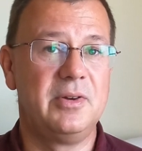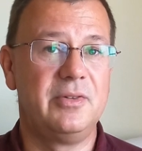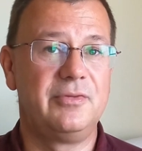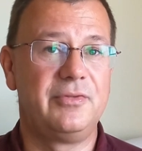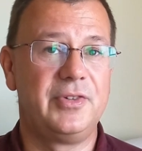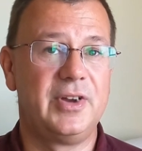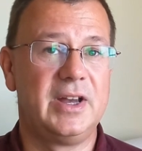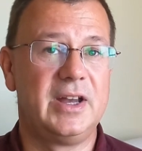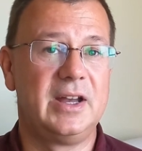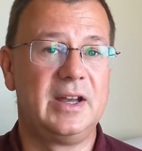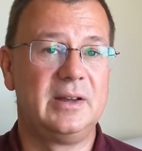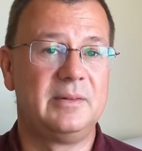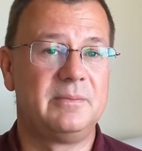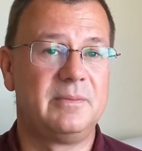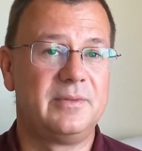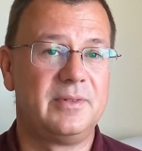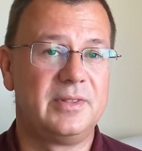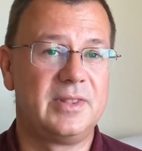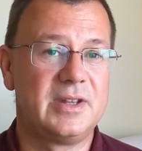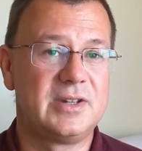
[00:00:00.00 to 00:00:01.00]
of
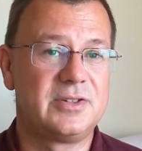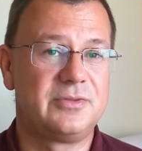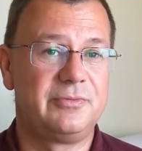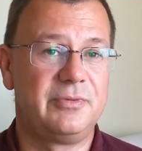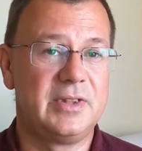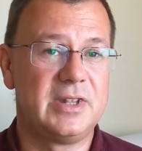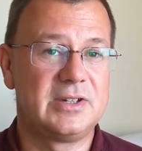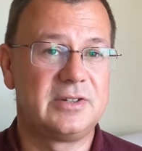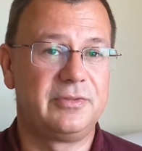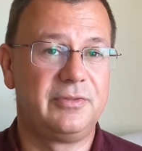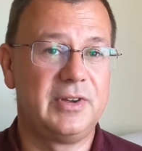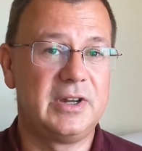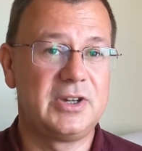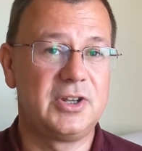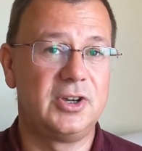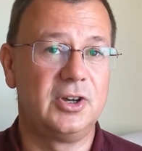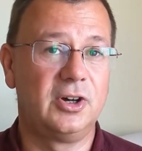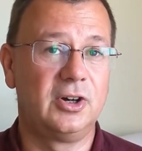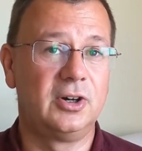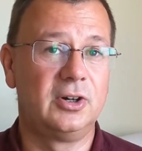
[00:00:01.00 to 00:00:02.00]
this
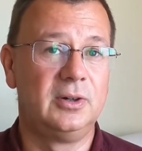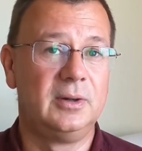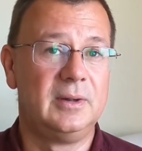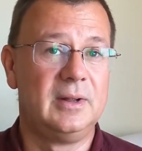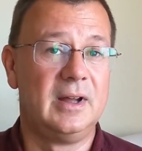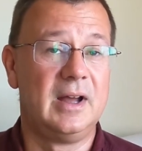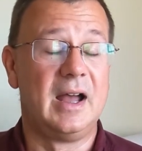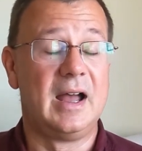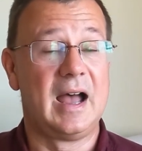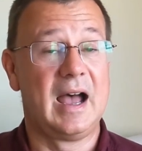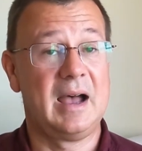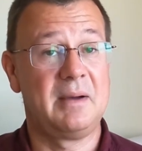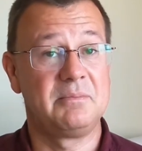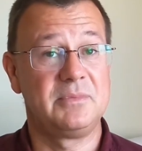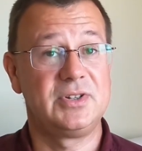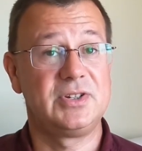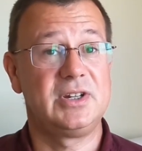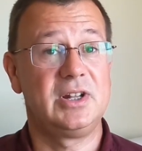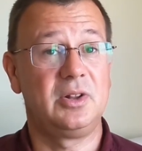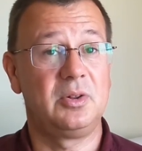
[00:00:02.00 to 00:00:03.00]
video, I'm
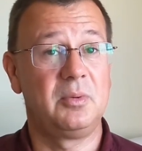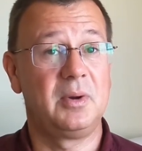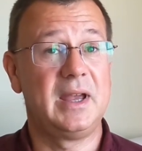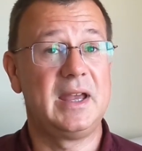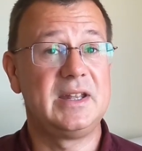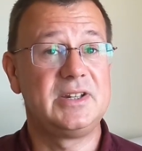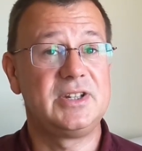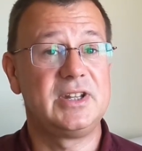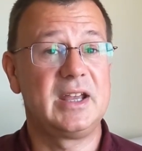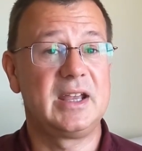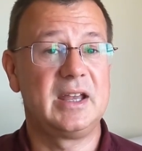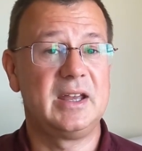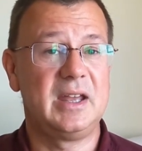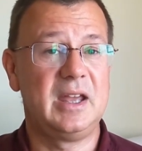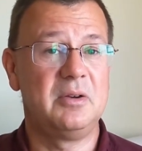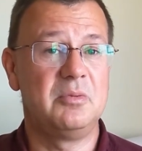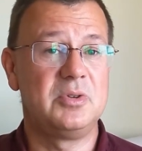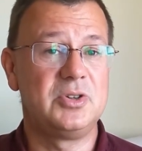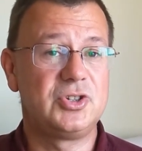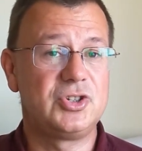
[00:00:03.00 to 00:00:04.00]
still waiting.
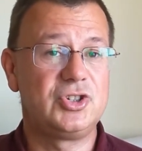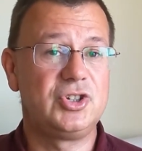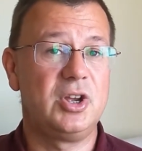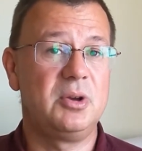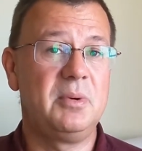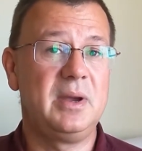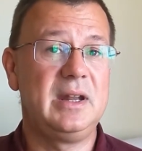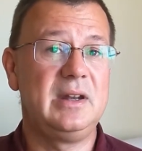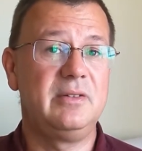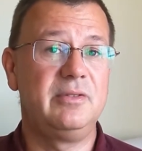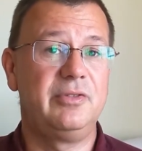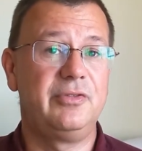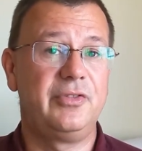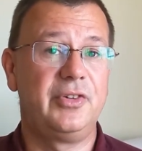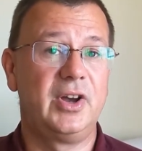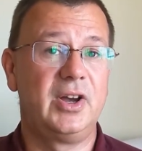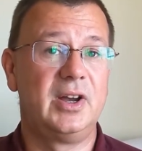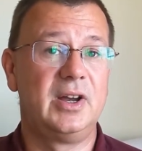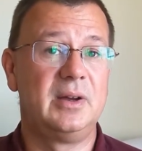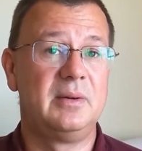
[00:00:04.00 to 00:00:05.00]
It was due in
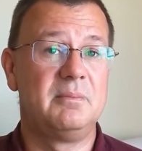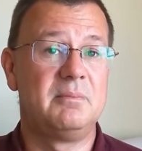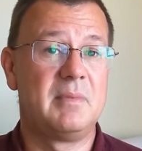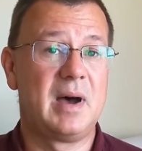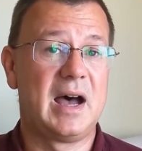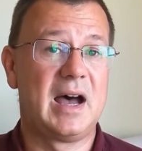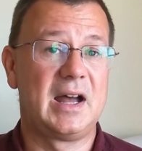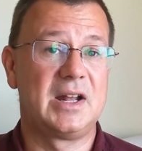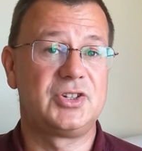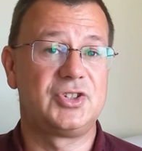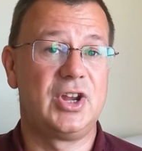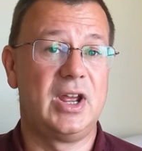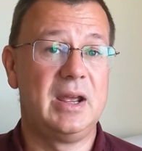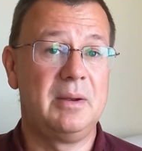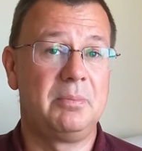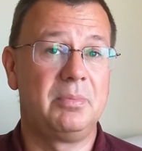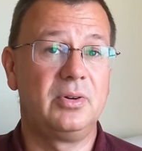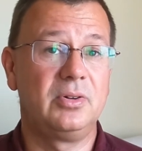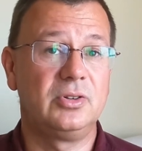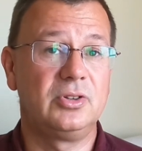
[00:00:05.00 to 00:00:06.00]
for March,
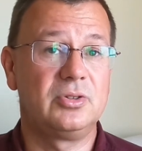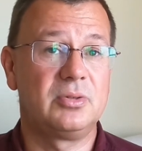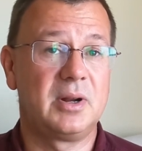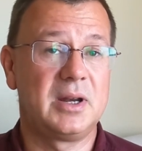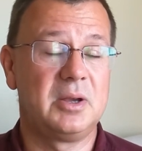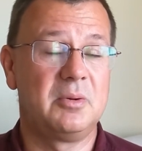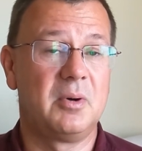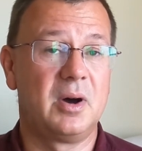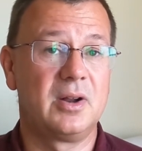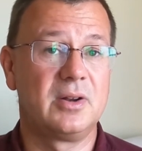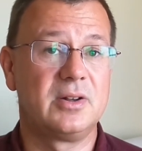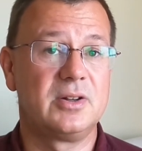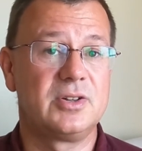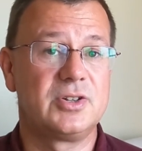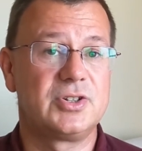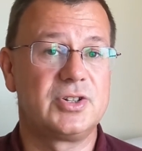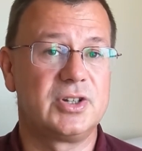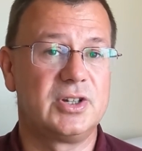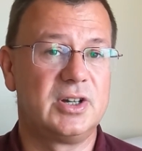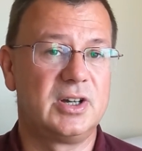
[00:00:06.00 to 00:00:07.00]
April 21.
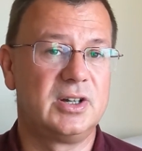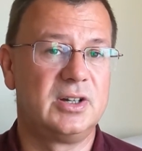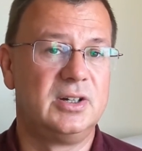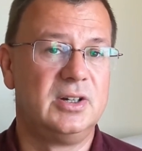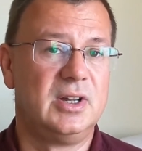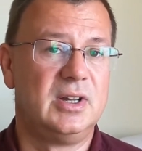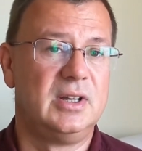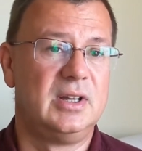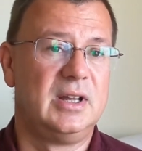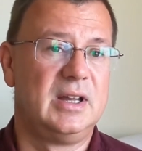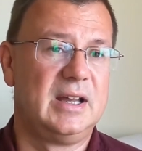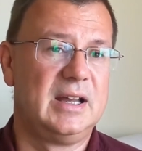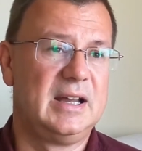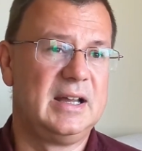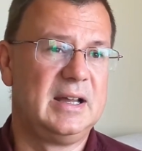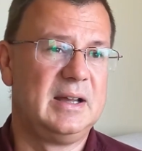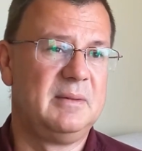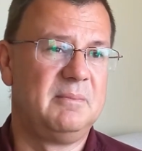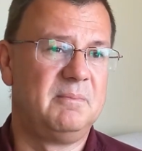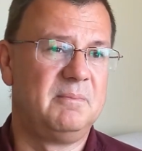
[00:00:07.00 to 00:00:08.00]
So
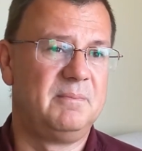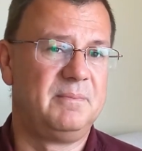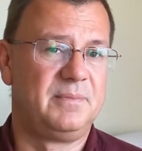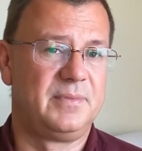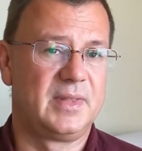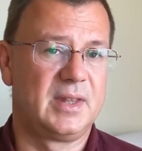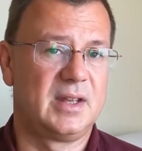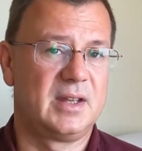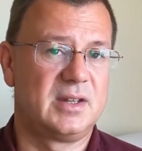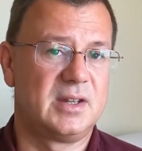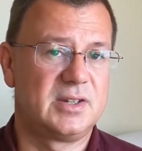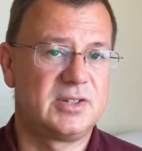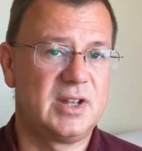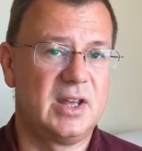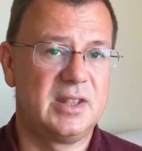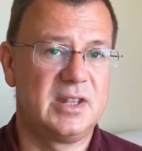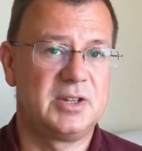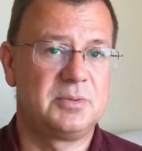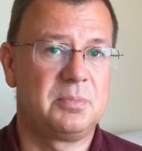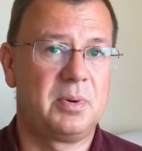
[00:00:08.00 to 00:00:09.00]

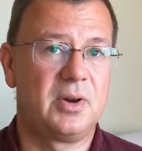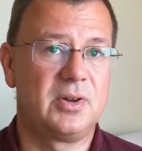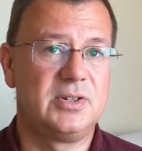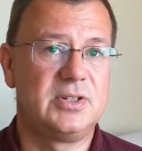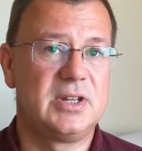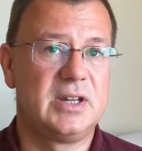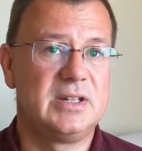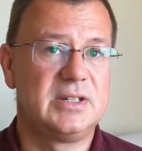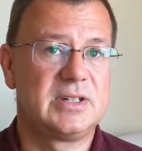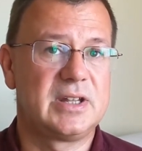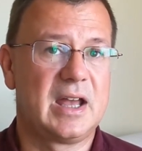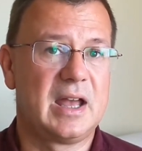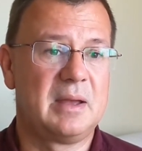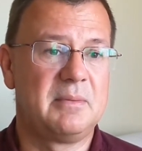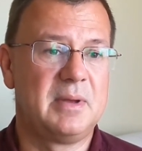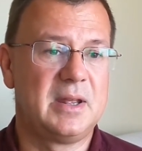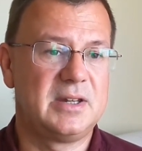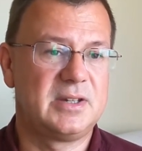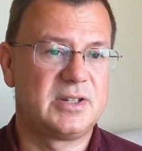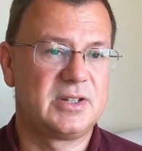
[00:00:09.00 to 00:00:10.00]
at this point in
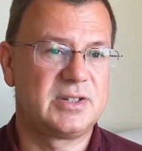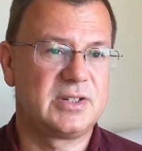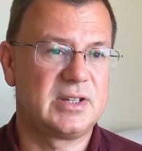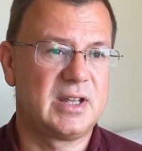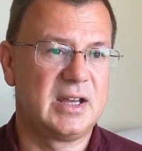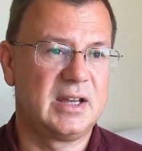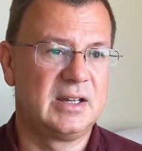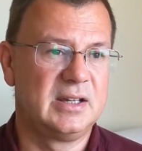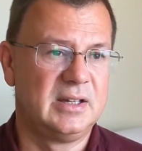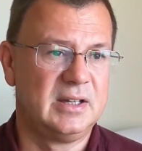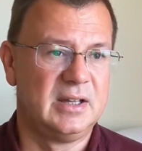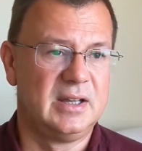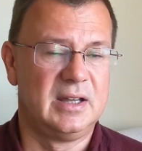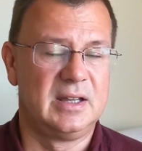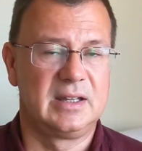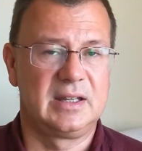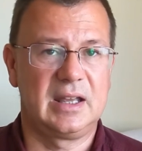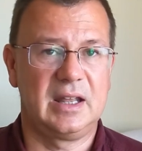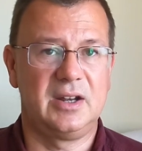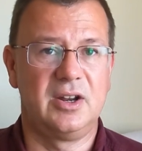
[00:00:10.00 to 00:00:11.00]
time, it's
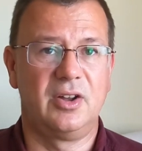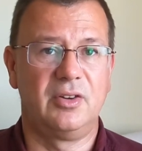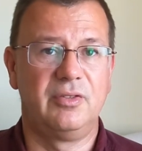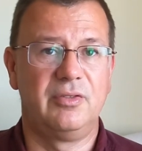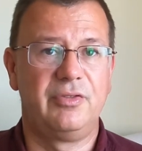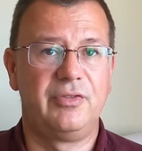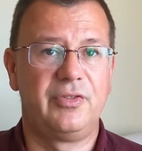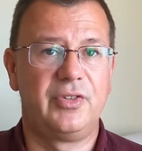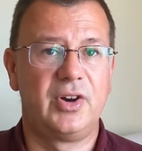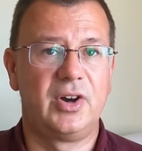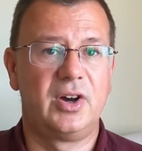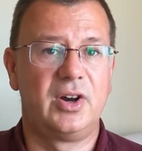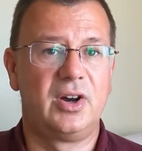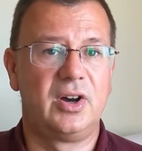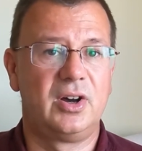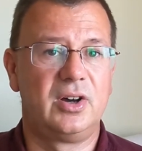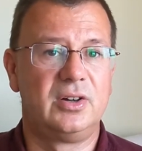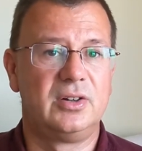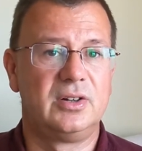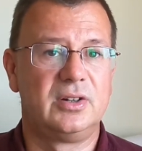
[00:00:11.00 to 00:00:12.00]
getting on
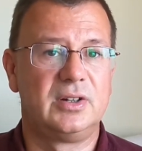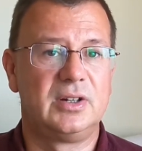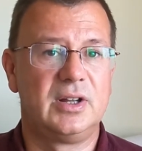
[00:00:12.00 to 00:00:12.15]
for